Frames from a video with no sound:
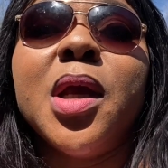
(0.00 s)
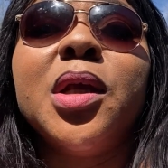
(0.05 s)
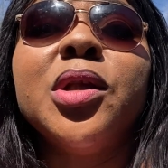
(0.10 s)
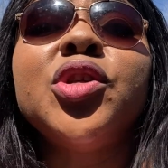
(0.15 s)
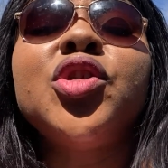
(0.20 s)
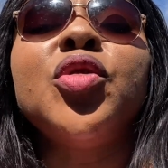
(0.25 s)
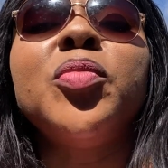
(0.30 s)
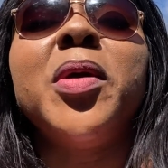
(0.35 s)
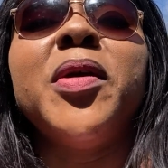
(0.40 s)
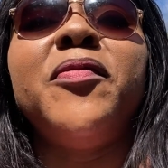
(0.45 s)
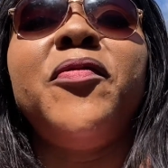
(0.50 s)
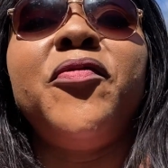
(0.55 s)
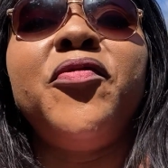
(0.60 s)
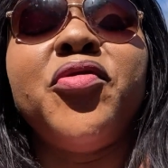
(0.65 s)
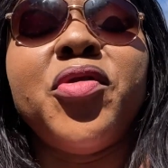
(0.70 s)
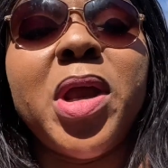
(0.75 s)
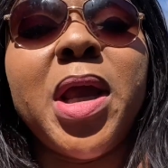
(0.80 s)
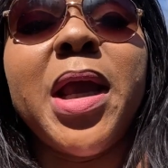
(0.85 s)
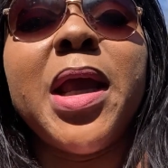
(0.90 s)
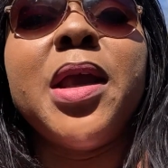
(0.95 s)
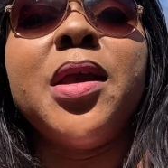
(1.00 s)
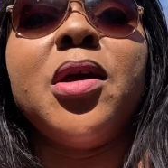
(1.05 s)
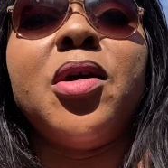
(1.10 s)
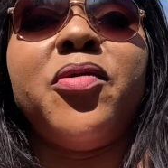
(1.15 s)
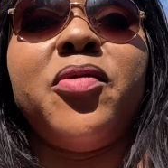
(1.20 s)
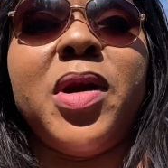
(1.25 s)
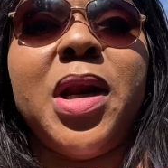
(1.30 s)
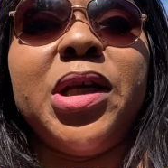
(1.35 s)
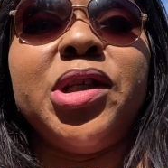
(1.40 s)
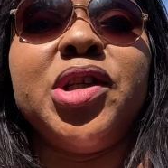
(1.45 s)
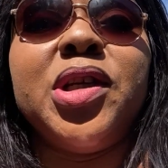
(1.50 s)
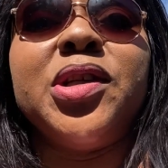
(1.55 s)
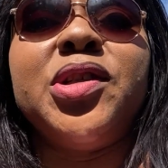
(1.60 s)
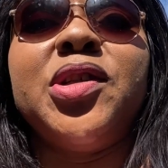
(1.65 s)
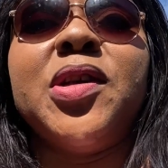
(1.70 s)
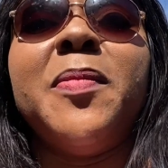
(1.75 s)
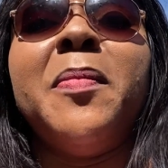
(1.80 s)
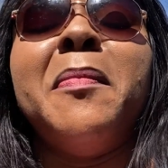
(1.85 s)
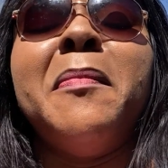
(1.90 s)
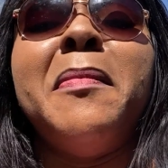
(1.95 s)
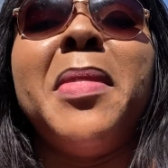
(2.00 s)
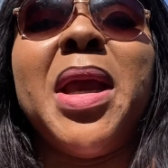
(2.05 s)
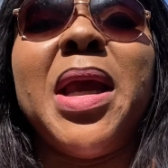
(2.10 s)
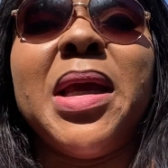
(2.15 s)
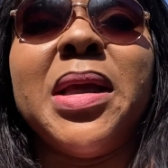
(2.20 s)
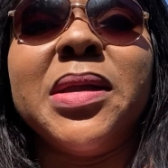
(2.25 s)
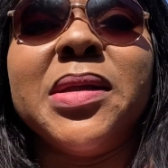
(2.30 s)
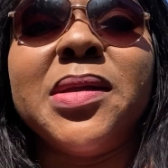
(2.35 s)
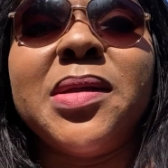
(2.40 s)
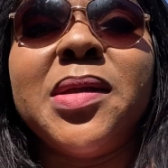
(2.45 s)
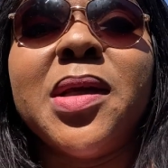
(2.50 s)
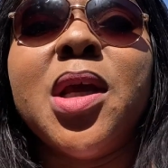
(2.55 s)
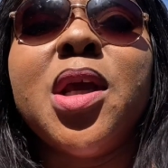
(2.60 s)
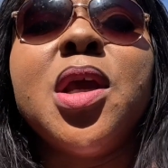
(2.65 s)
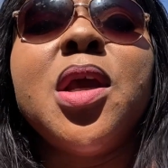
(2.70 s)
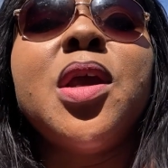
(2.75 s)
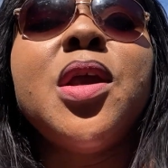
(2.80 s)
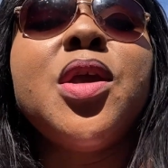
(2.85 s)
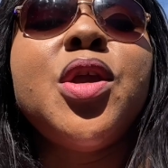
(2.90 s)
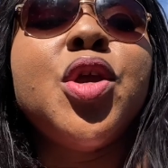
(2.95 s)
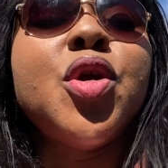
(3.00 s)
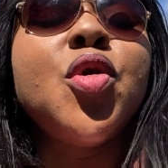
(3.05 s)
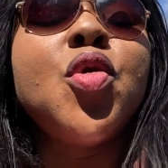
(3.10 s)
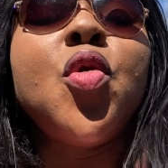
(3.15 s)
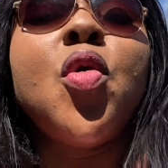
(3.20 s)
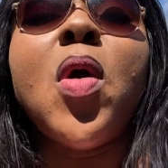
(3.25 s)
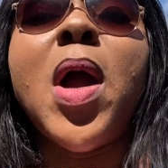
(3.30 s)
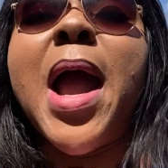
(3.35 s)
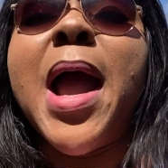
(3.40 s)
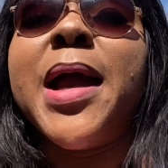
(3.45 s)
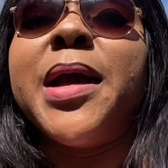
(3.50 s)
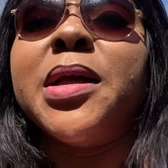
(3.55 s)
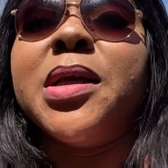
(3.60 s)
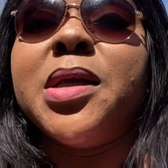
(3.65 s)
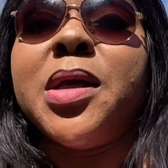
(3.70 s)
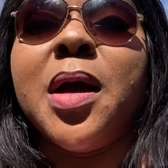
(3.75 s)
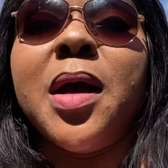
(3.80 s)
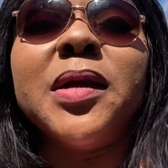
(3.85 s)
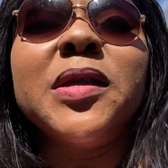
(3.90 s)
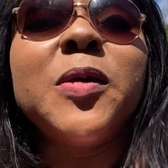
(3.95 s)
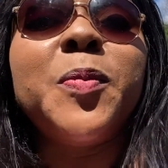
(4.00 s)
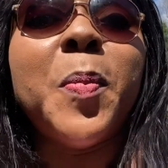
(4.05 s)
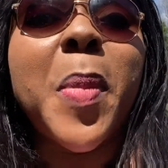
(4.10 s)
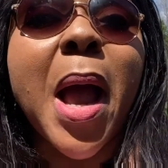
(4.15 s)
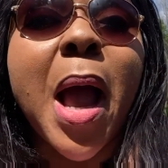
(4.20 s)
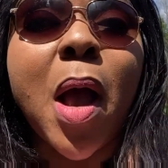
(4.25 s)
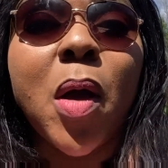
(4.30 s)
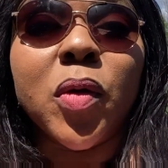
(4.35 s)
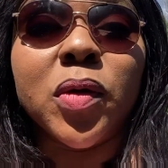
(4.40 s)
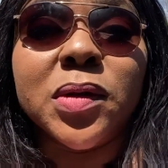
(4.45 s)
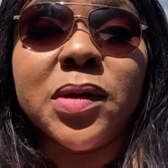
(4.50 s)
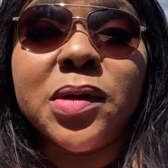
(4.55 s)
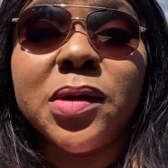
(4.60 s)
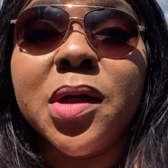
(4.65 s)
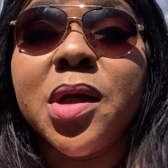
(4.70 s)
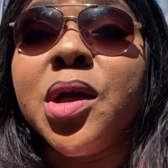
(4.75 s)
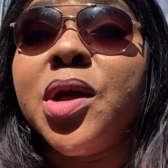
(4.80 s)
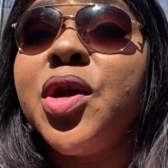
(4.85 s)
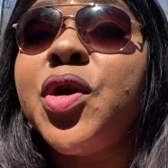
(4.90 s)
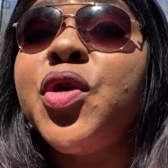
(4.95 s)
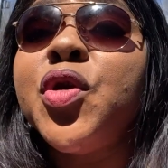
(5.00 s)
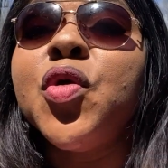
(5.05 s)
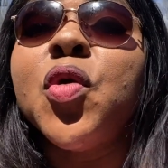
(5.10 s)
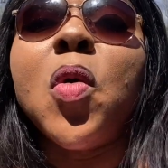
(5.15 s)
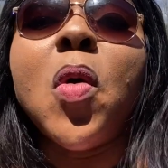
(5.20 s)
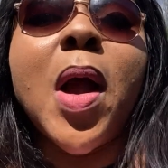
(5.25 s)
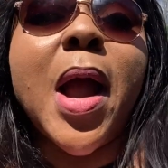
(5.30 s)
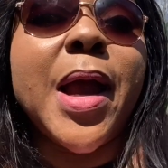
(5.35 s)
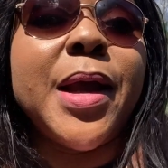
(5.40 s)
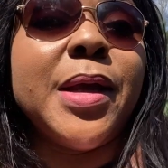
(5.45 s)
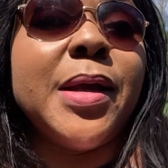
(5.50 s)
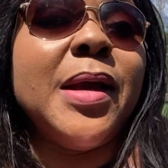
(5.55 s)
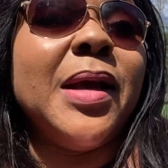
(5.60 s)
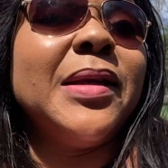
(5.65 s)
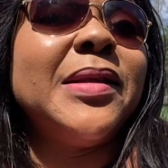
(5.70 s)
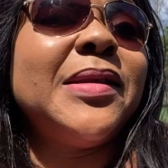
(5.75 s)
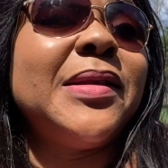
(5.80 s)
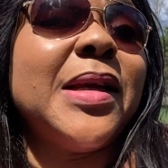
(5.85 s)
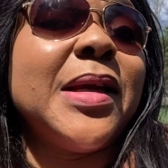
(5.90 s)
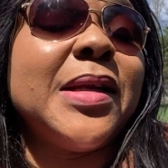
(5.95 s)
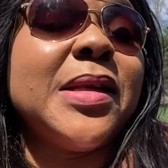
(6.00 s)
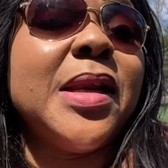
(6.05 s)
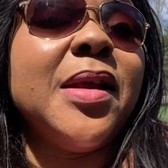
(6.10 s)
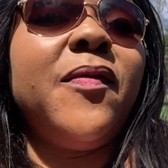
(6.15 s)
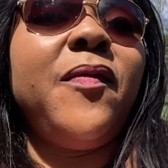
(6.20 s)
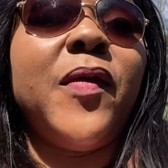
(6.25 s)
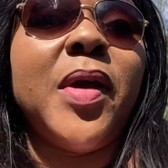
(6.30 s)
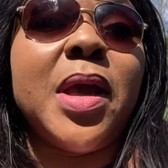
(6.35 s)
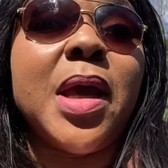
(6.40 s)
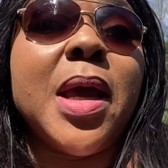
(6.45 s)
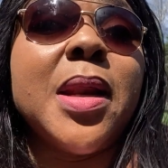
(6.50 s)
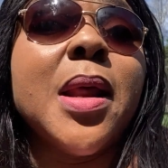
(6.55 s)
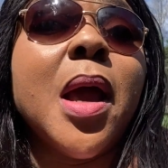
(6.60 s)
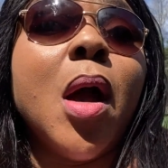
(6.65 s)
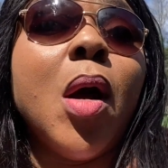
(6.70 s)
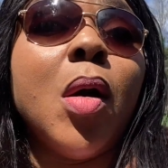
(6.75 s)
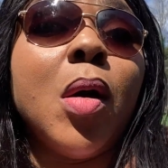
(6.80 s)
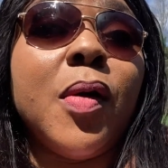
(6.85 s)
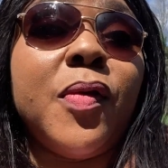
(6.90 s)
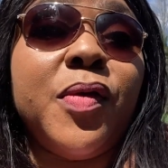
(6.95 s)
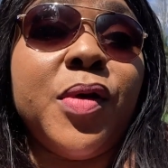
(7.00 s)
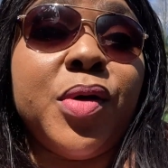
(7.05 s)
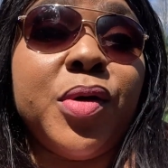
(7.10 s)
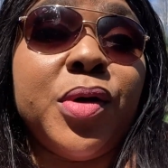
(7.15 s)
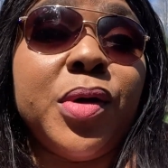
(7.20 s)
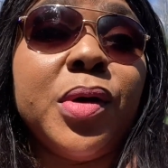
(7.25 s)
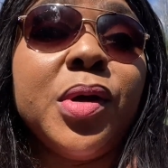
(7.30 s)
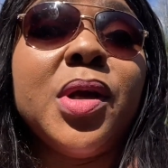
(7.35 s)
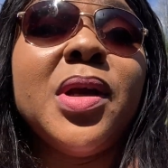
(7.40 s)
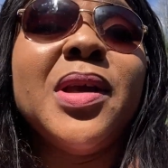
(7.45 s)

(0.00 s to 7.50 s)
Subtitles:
To be free in your relationship means you and your spouse, you and your significant other